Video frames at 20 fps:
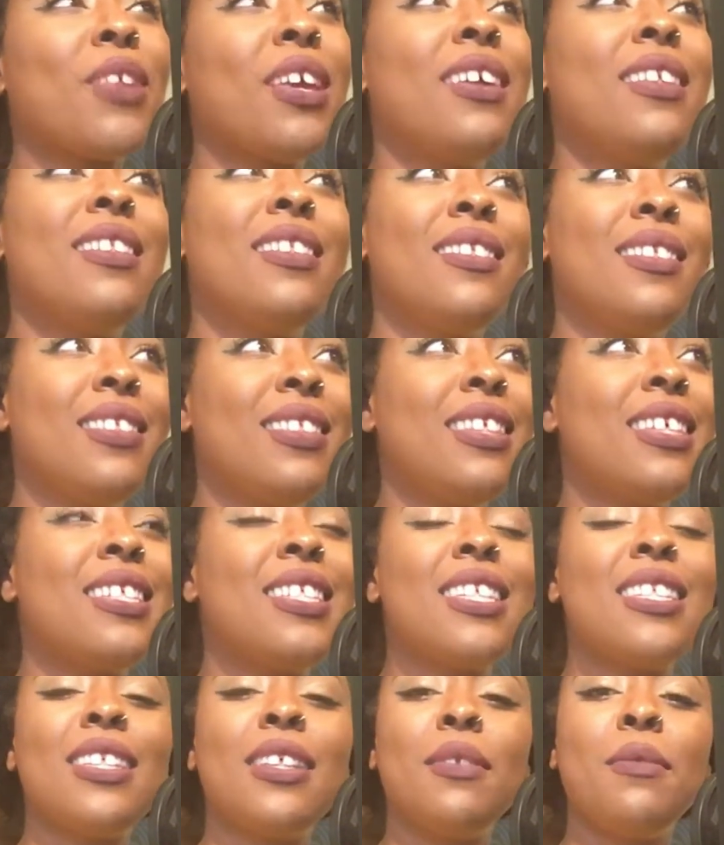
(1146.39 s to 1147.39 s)
and
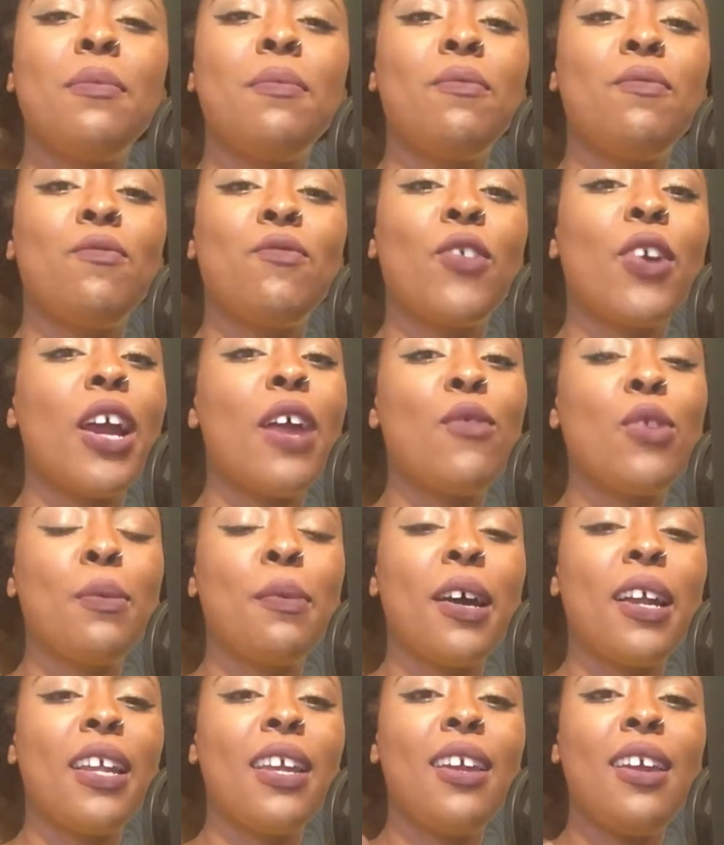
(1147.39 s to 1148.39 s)
this isn't for
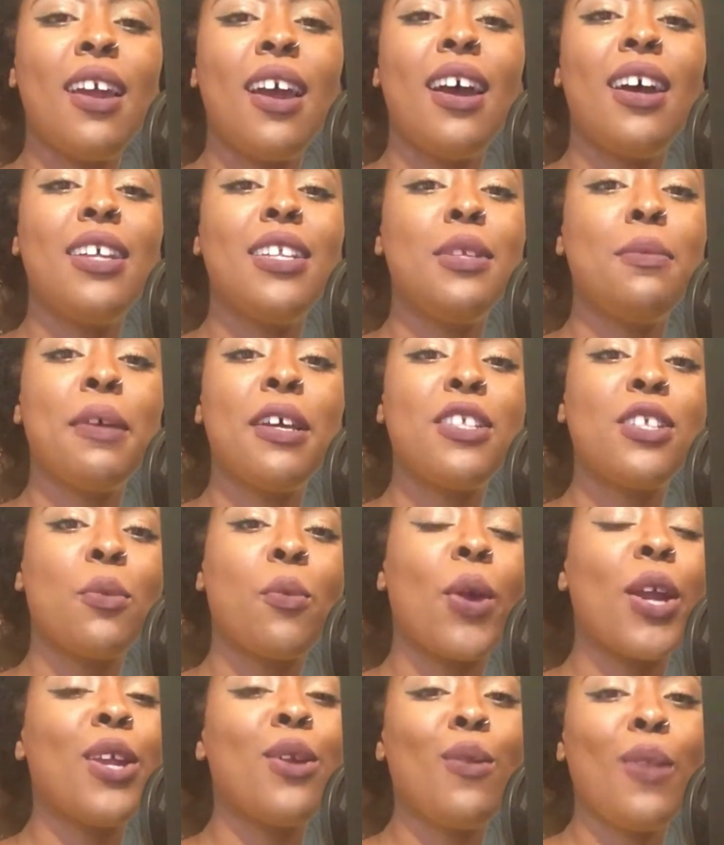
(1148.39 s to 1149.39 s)
everybody, it depends on
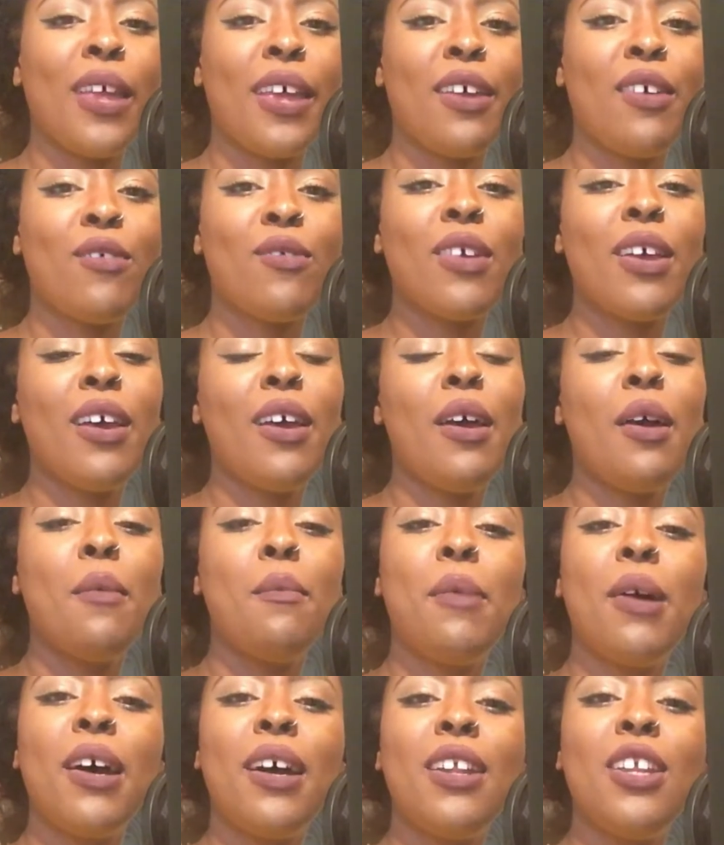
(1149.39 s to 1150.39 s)
where you live,
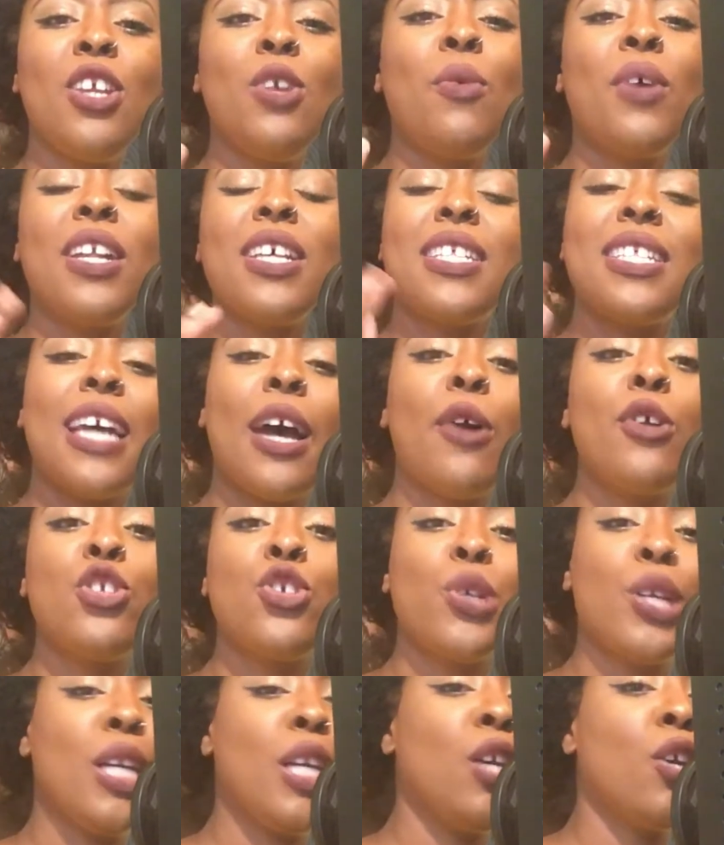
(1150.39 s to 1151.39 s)
but you want to sound
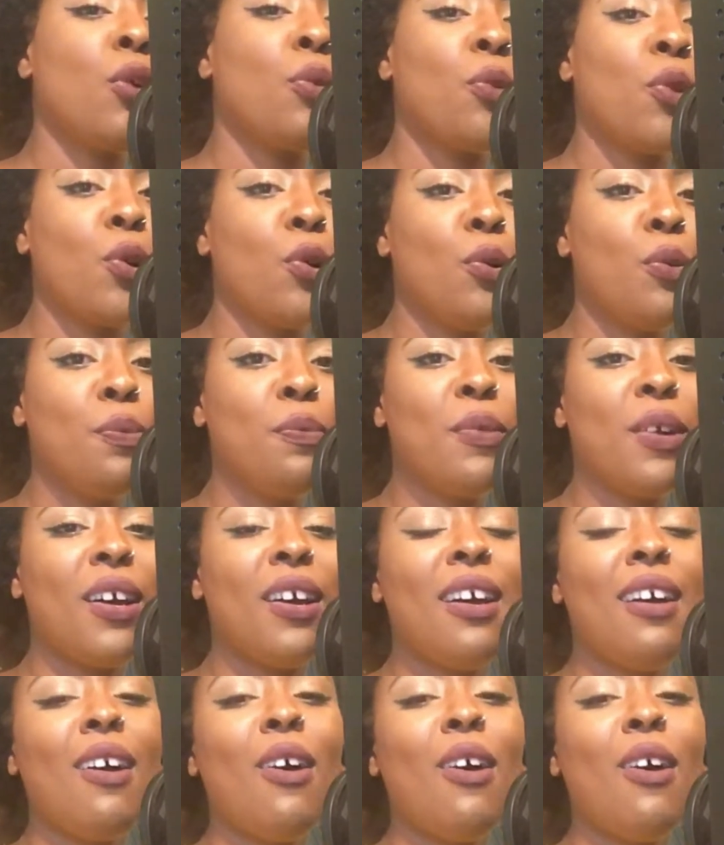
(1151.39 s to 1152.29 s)
treat your room.